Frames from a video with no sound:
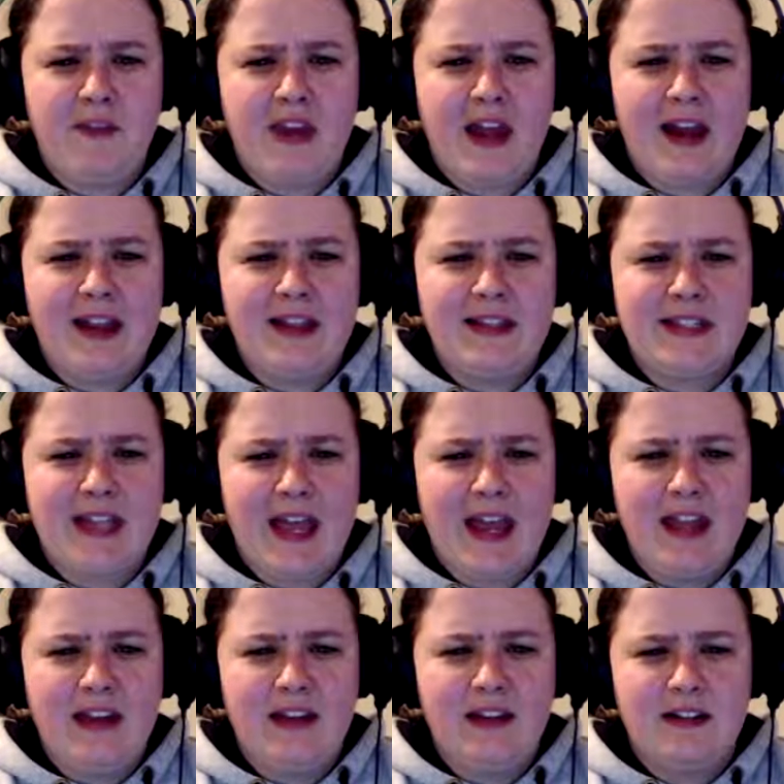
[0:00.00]
nine ten.
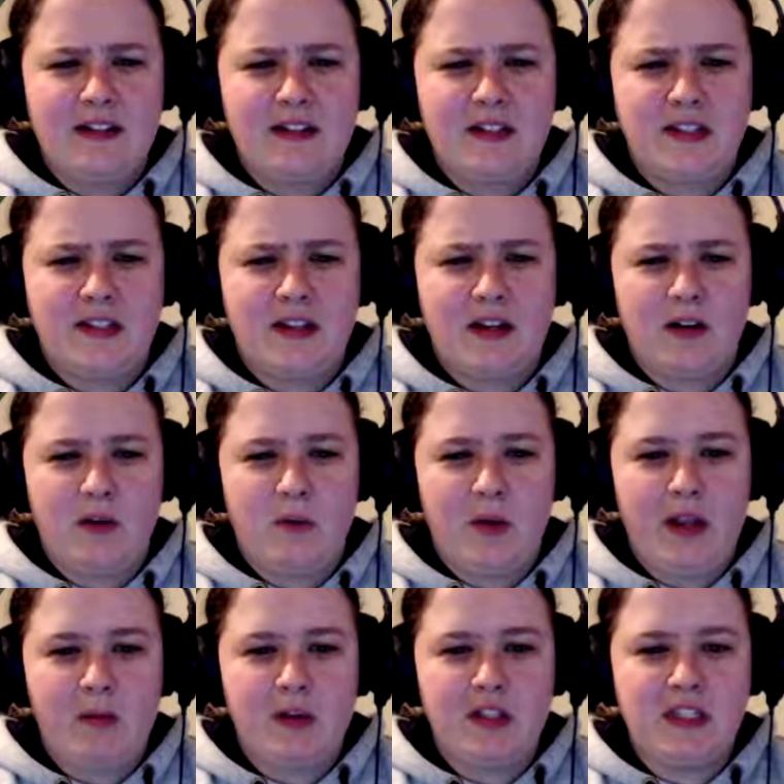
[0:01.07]
So, wait,
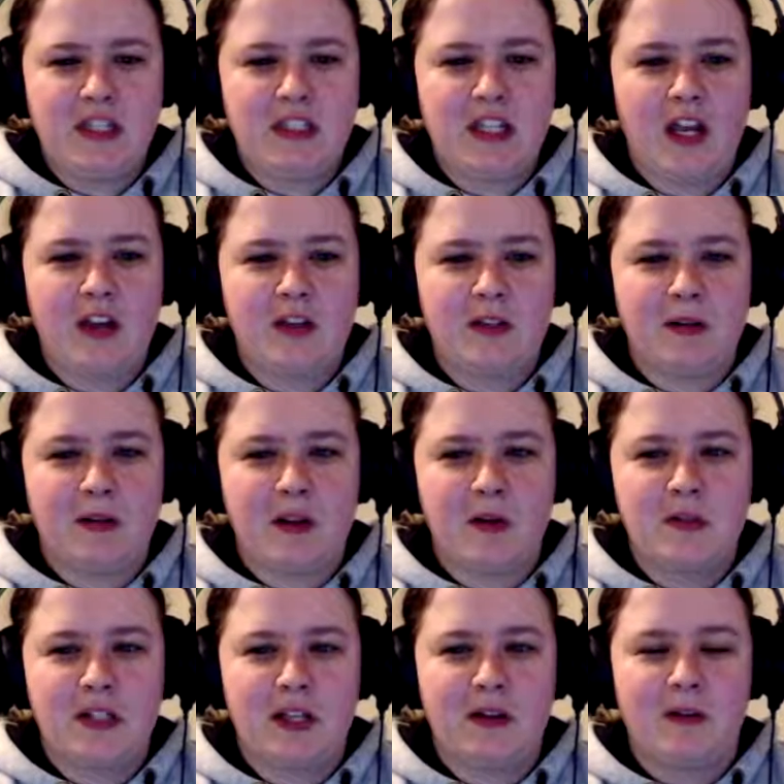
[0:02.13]
what's the tallest we can go
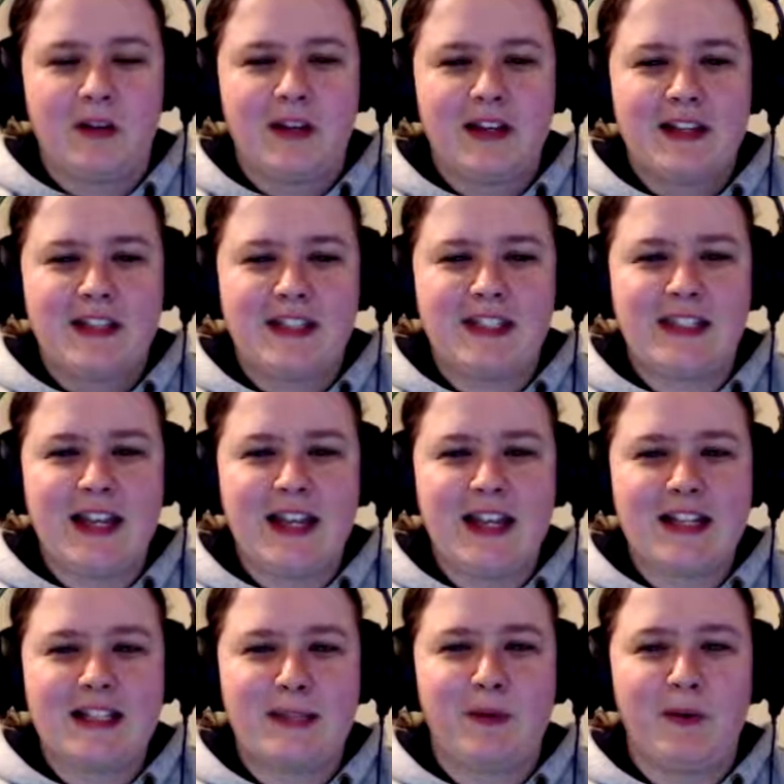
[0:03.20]
to?
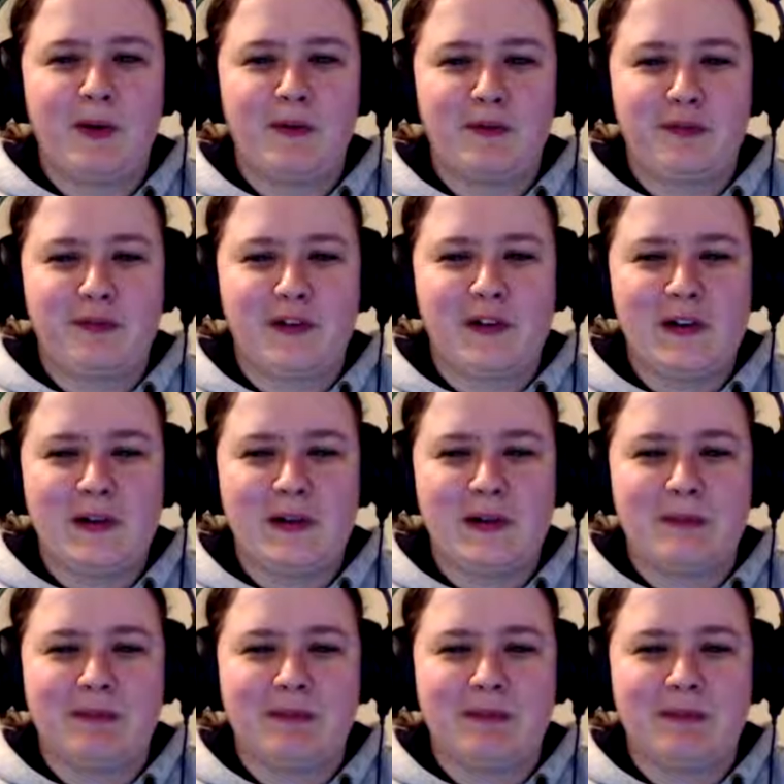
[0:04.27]
6 foot 4.